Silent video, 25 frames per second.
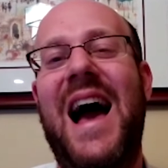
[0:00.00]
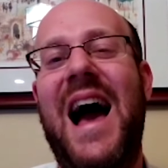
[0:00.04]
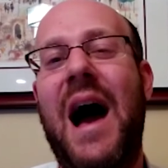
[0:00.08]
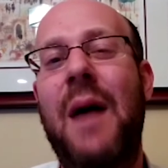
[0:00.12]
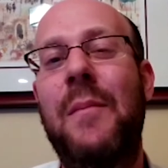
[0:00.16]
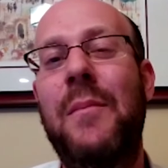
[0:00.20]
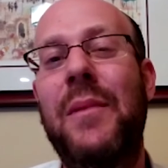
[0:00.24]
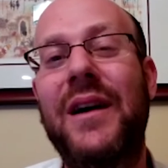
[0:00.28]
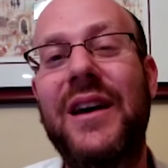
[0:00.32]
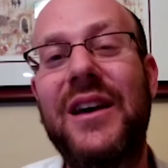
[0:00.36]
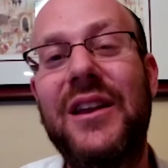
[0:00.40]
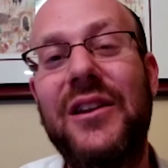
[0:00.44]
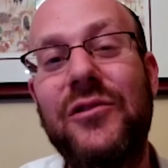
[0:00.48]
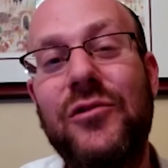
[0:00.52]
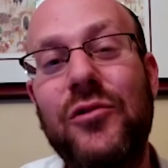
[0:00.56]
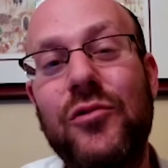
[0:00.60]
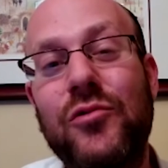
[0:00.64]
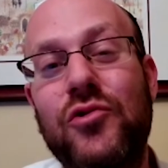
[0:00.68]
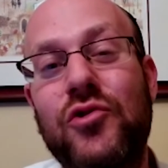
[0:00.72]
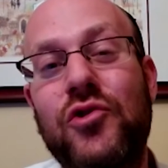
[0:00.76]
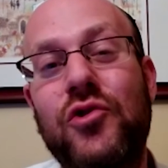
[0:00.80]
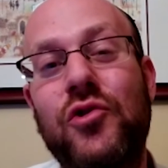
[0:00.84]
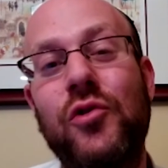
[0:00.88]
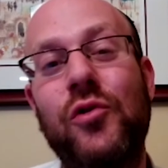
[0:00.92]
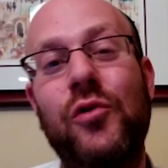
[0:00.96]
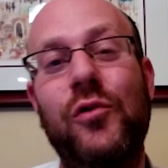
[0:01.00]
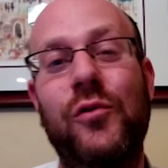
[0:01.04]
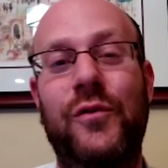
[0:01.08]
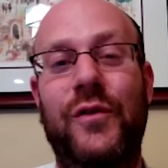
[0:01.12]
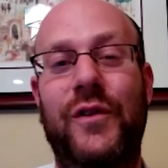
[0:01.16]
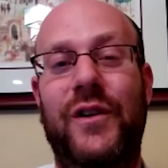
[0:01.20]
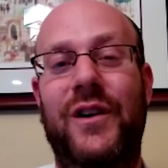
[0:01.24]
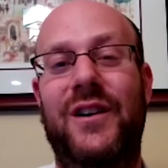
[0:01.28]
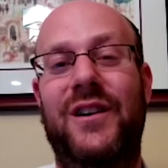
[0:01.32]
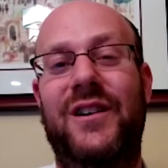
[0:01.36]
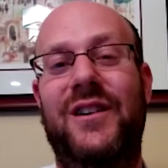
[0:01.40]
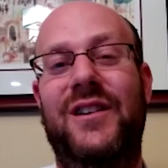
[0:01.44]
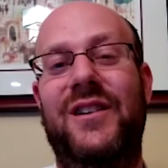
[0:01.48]
How am I going to do
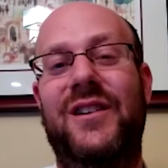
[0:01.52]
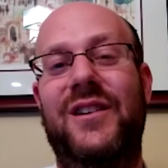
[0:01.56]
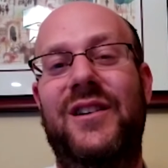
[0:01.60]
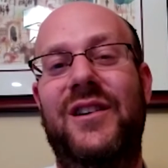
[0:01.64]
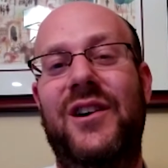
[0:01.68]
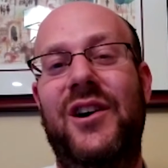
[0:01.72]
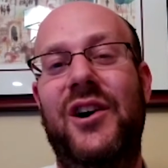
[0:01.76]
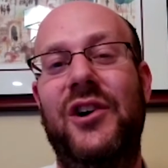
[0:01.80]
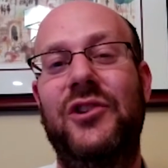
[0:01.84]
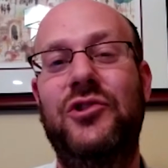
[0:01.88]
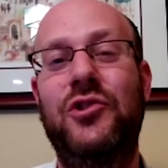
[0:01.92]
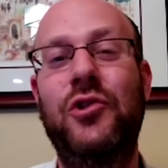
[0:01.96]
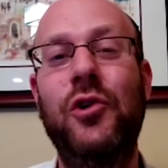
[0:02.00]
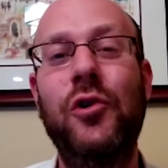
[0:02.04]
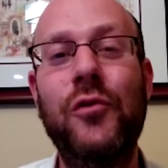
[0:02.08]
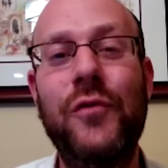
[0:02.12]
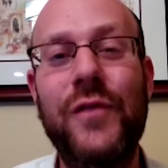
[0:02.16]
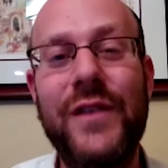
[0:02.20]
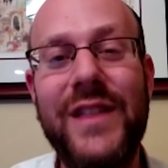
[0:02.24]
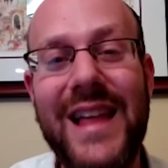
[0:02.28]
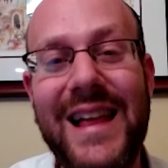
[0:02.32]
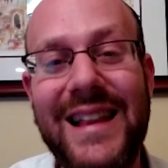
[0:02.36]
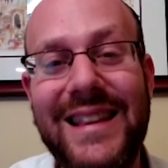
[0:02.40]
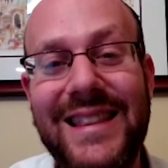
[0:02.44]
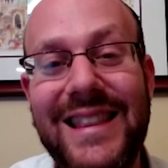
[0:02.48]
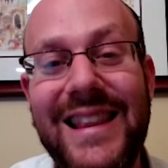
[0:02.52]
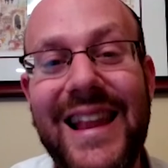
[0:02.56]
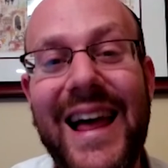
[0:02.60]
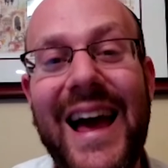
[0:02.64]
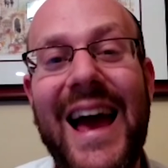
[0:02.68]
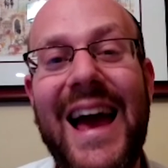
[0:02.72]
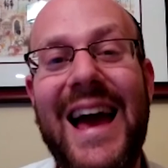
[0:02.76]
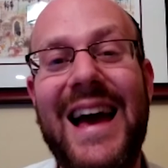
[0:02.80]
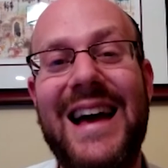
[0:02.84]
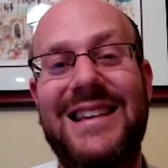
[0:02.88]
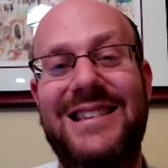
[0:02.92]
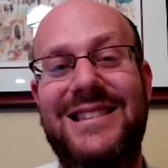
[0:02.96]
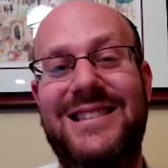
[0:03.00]
tshuva? A tshuva that
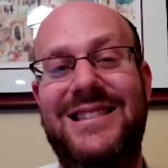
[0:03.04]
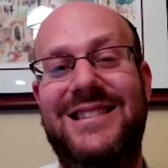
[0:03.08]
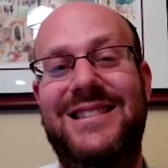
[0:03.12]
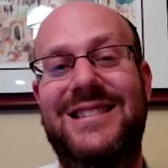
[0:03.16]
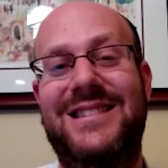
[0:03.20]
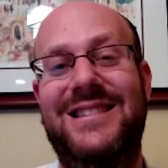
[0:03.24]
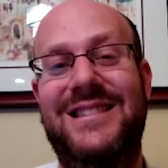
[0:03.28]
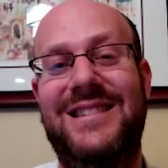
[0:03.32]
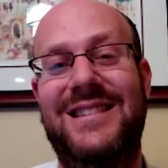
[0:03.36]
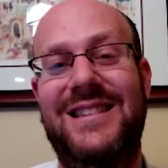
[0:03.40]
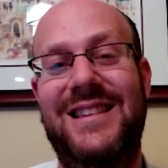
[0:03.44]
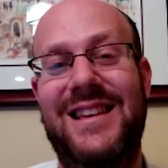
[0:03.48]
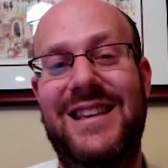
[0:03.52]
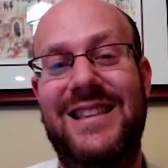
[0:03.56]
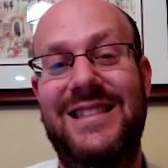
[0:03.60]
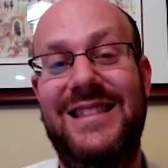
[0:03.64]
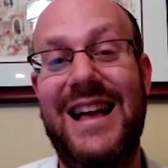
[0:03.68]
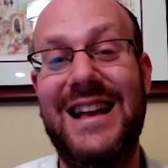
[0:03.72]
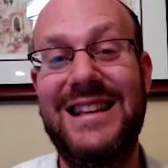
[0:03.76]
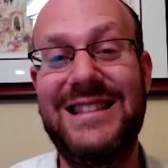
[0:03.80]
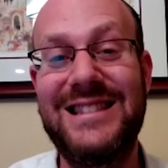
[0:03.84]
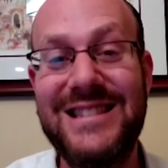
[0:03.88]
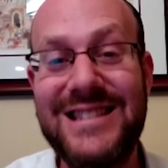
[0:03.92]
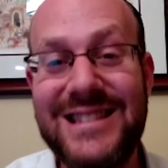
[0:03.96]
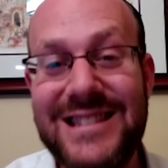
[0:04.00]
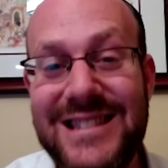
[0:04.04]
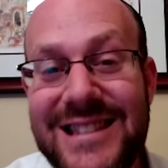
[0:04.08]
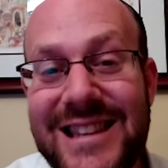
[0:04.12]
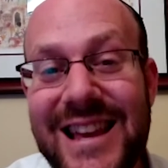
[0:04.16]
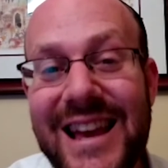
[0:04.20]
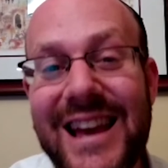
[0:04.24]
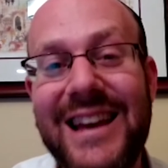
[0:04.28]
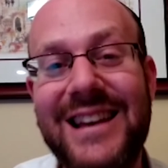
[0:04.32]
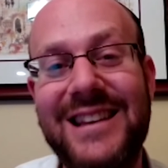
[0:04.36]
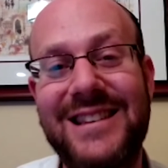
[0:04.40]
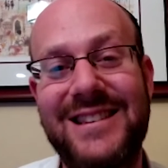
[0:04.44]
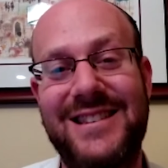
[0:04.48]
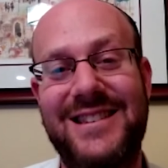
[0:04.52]
lasts, that
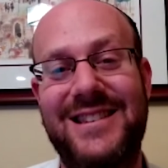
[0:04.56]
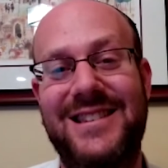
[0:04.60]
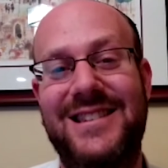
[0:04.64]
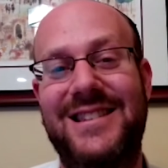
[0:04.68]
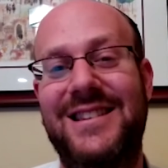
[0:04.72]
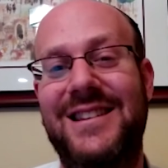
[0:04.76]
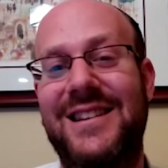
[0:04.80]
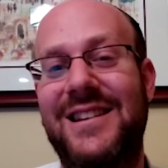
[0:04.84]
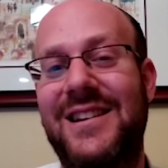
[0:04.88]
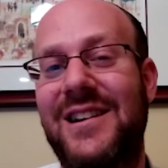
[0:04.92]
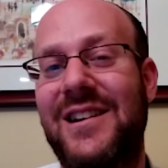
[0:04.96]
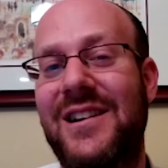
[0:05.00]
sticks.